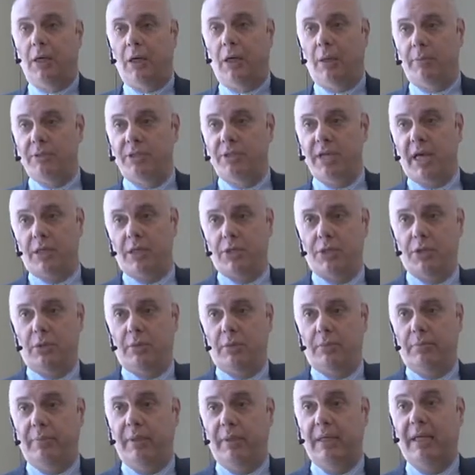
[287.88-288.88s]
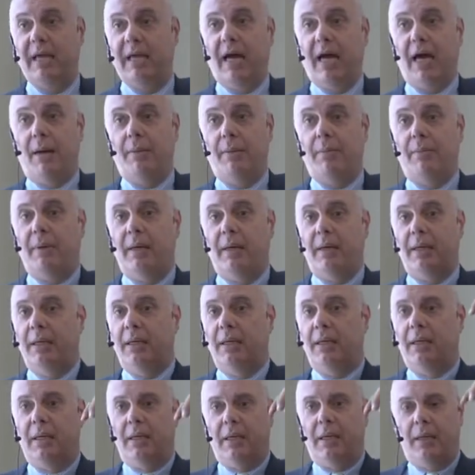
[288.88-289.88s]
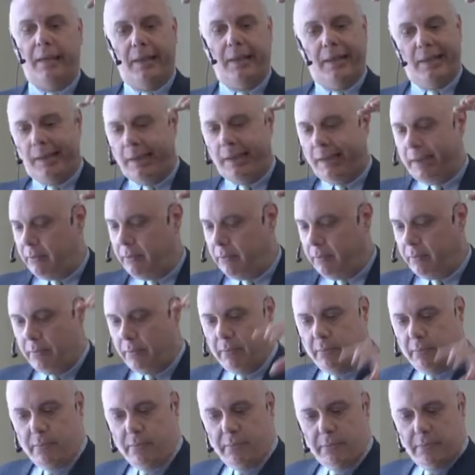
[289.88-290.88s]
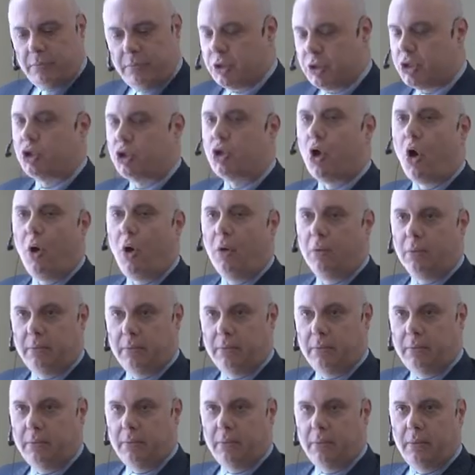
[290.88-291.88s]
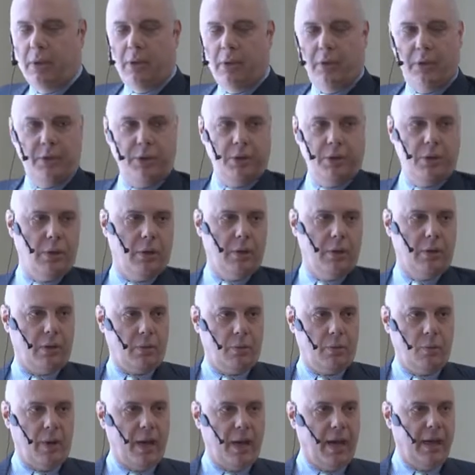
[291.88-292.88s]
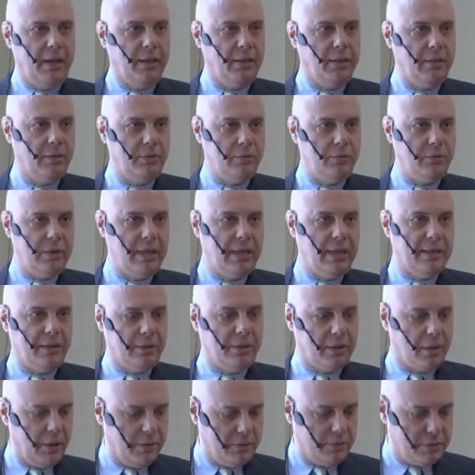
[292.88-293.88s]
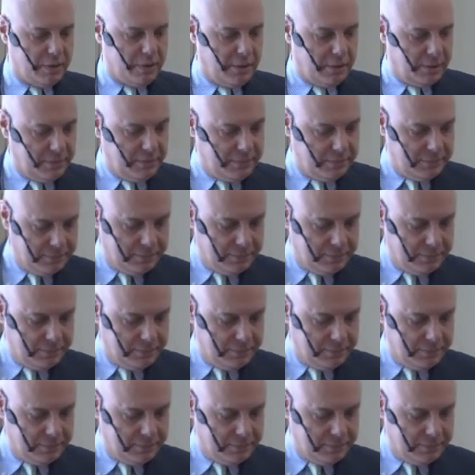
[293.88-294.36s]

objection become a stone on your way to get the closing.